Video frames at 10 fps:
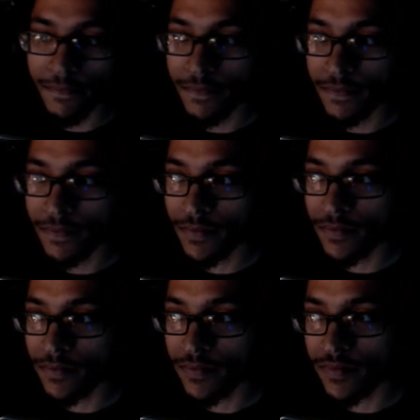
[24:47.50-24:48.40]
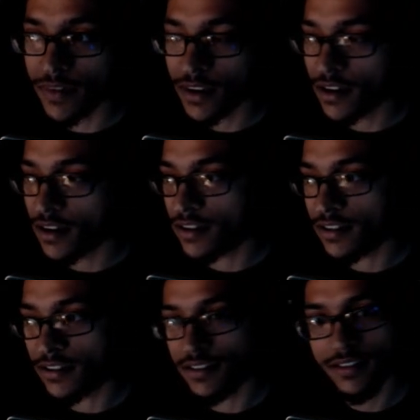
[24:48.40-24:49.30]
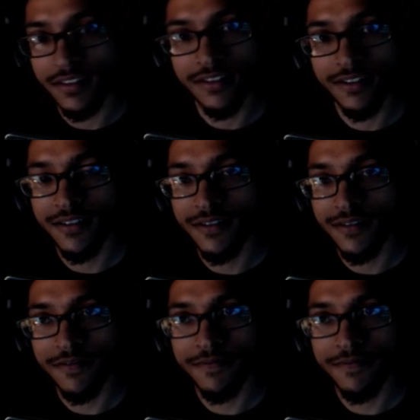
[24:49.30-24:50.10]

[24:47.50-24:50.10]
Nobody speaks.